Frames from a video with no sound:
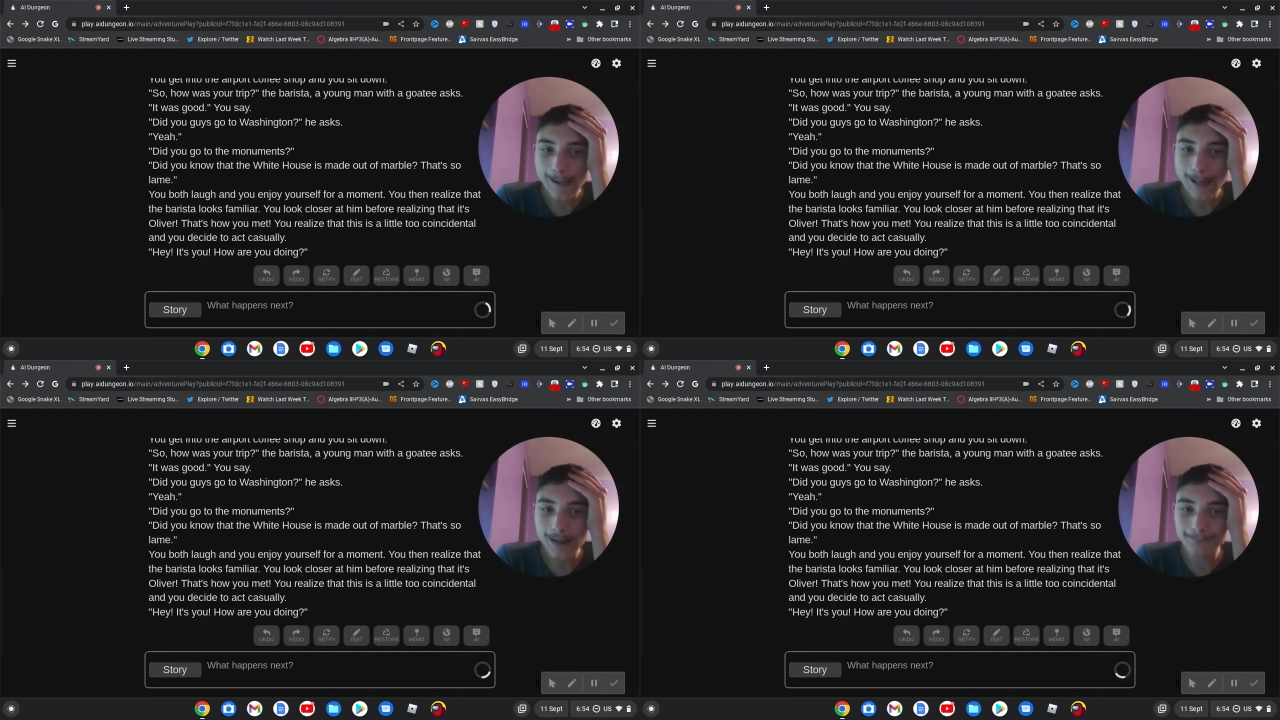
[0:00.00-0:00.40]

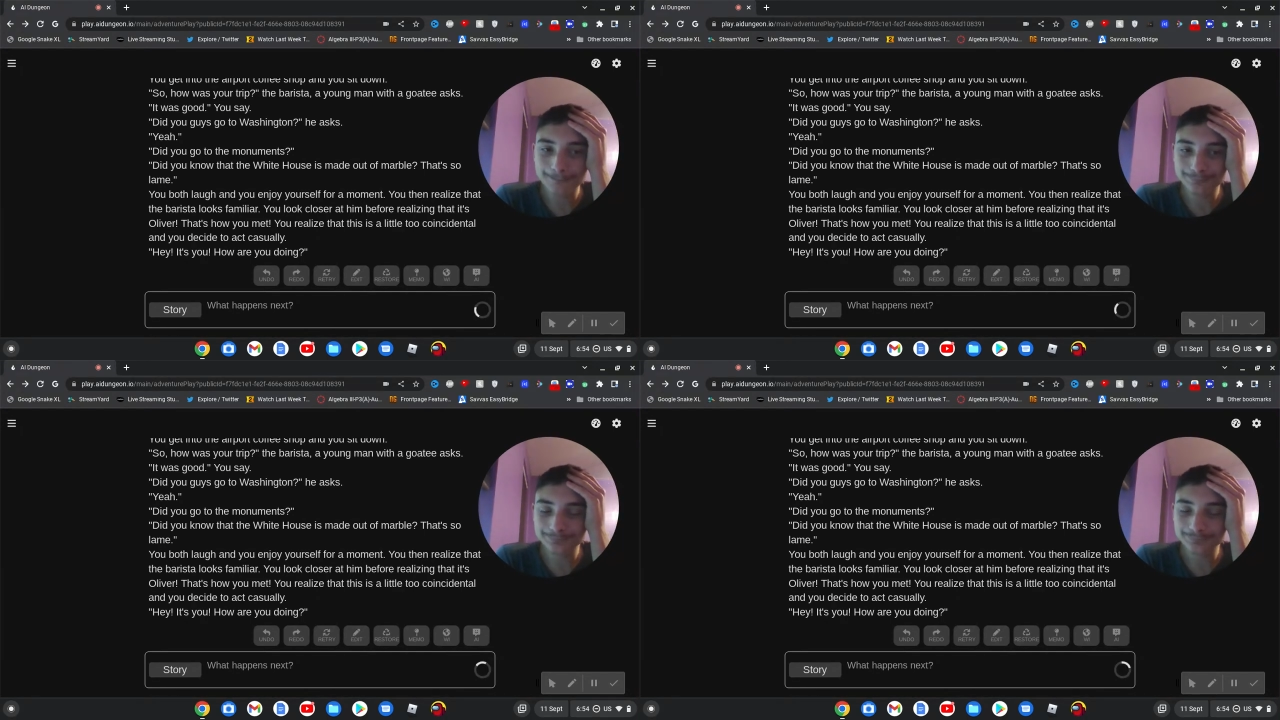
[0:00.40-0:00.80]

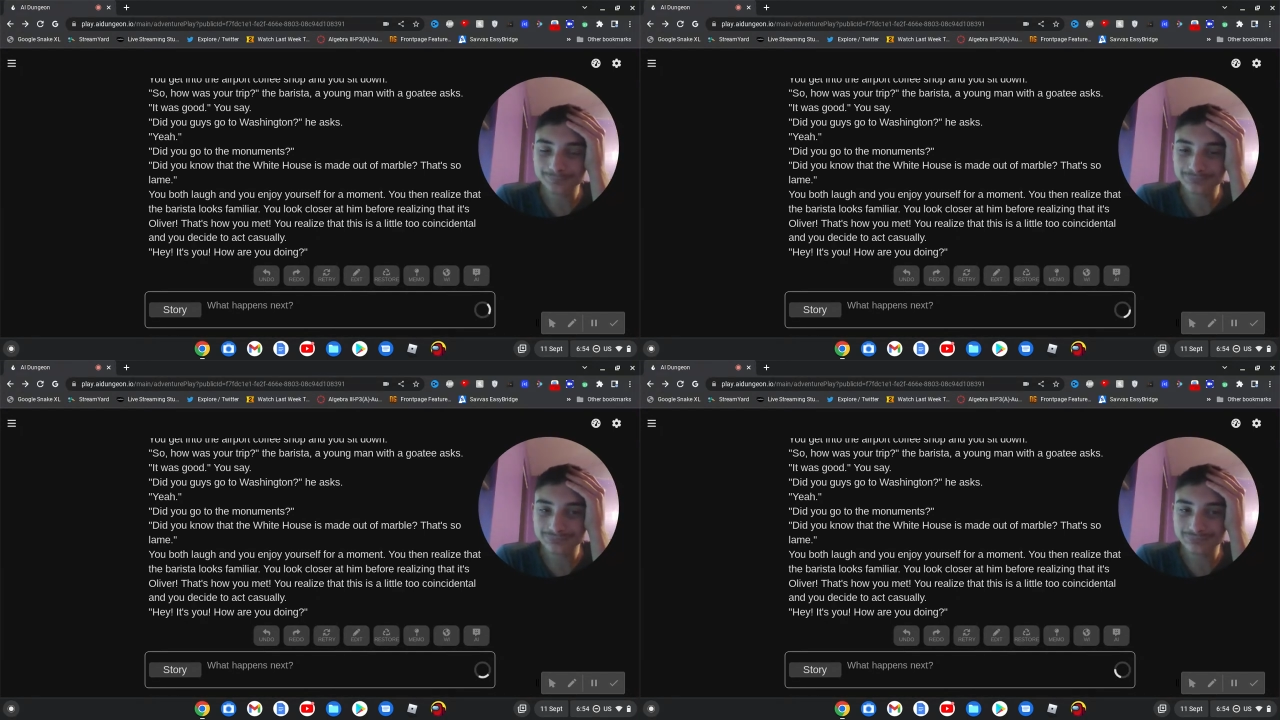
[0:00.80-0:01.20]

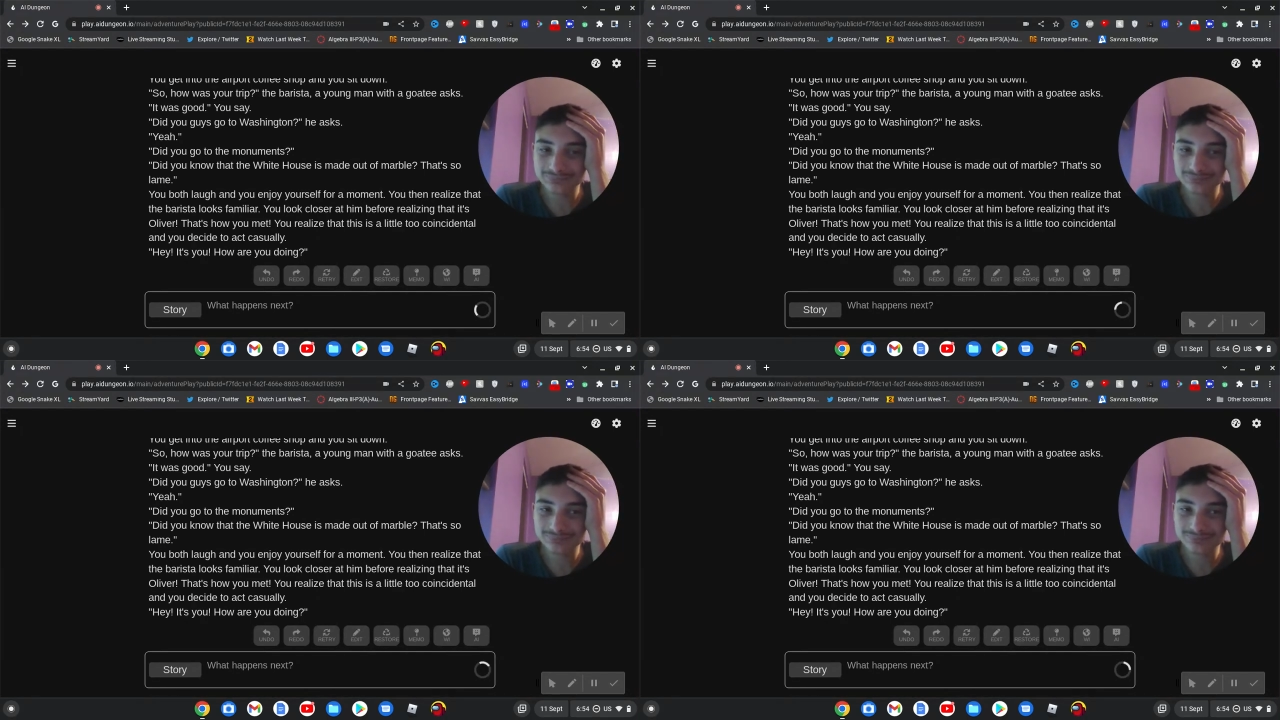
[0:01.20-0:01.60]

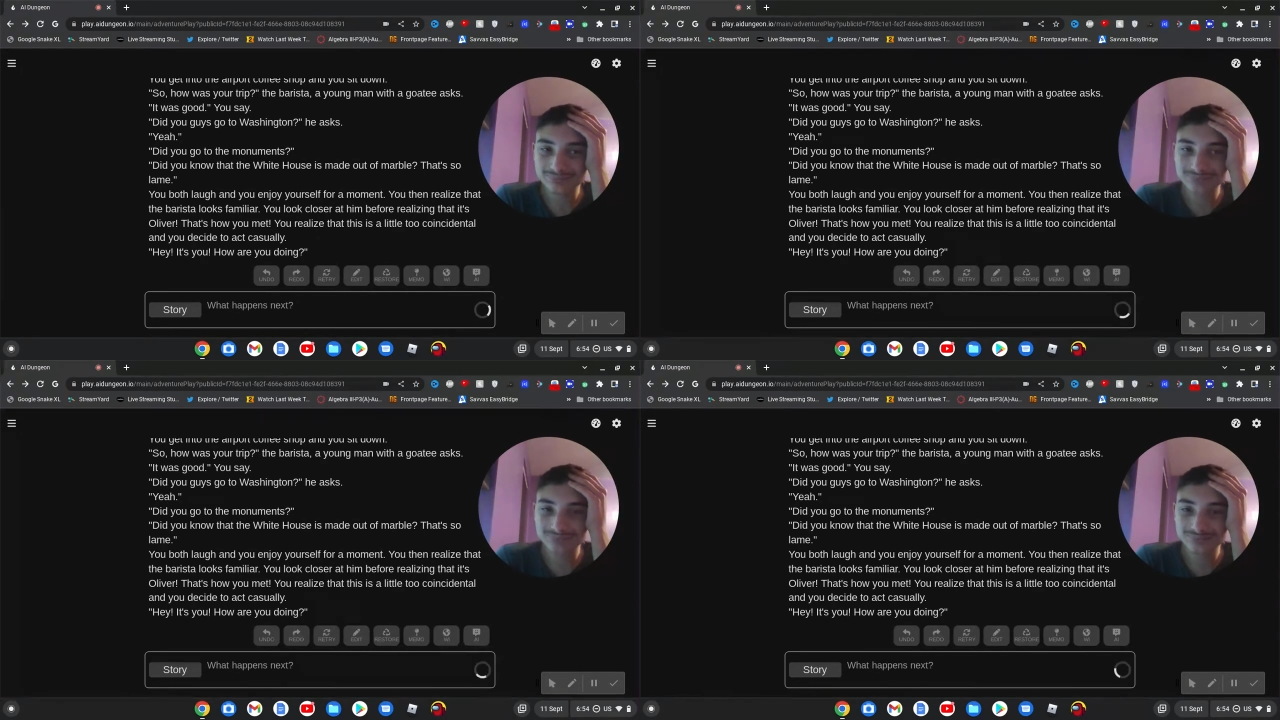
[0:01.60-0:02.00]

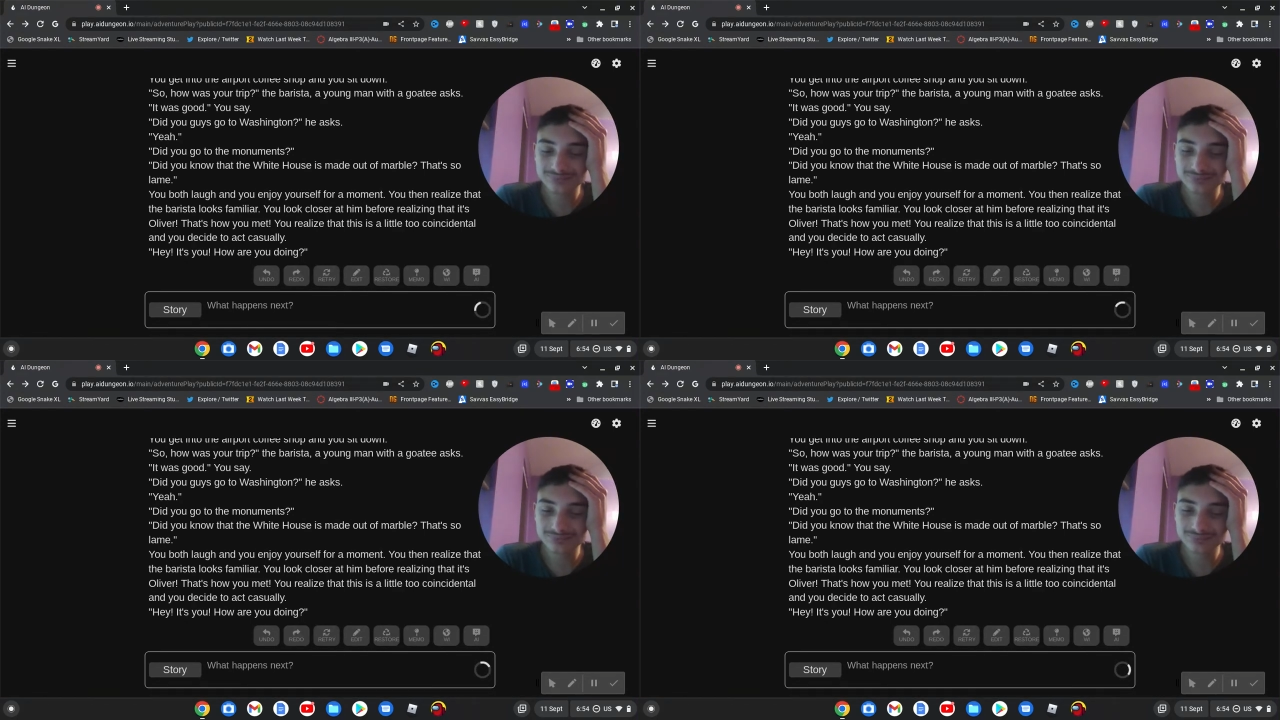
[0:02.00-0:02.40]

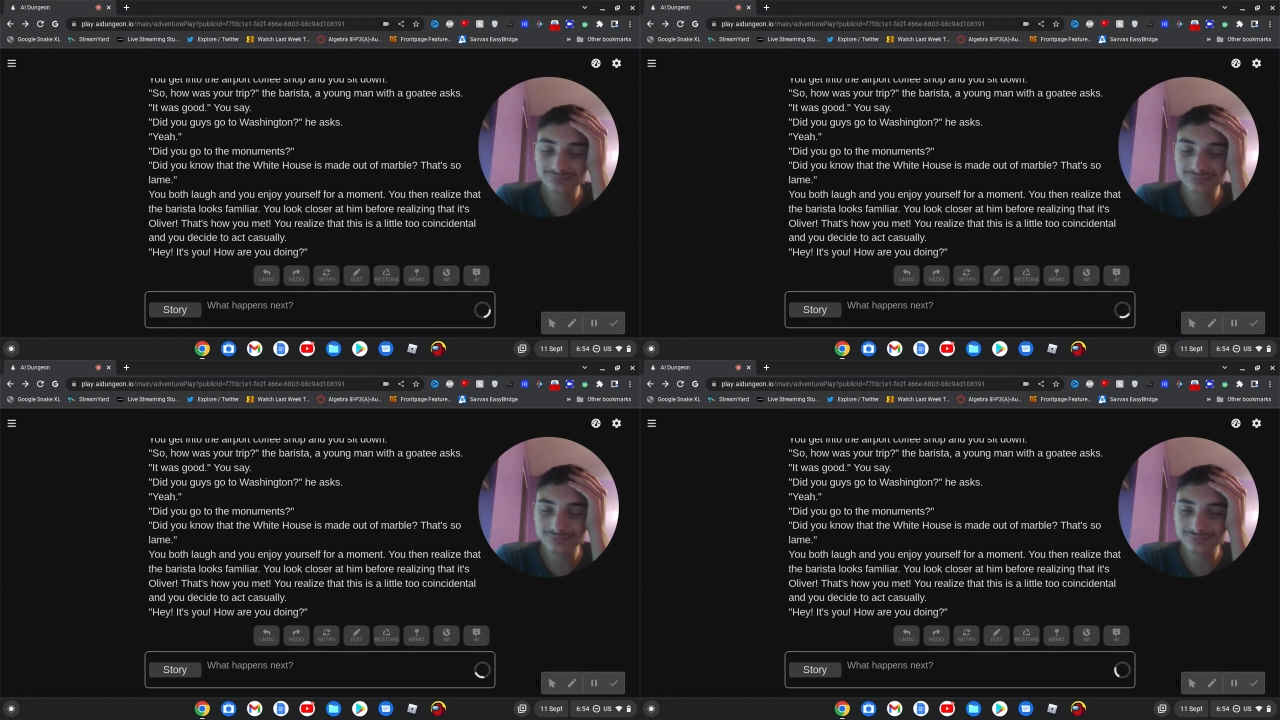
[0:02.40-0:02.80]

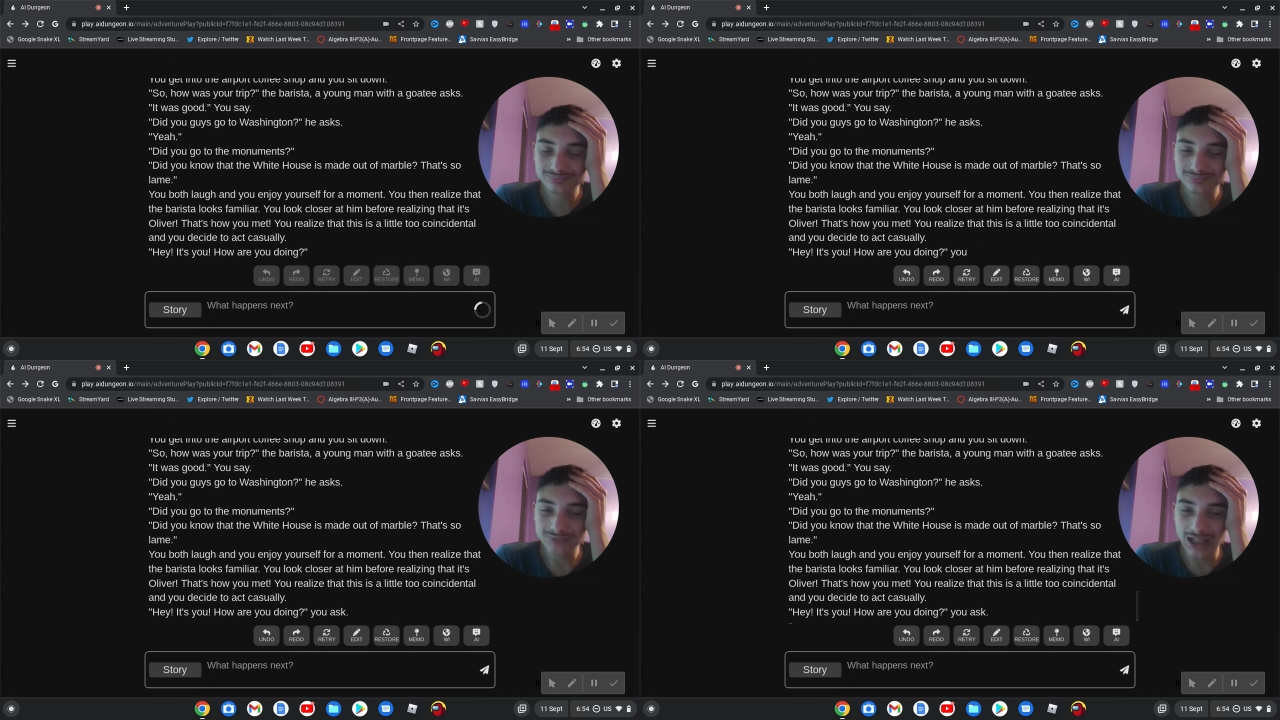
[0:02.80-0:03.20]
(no one is talking)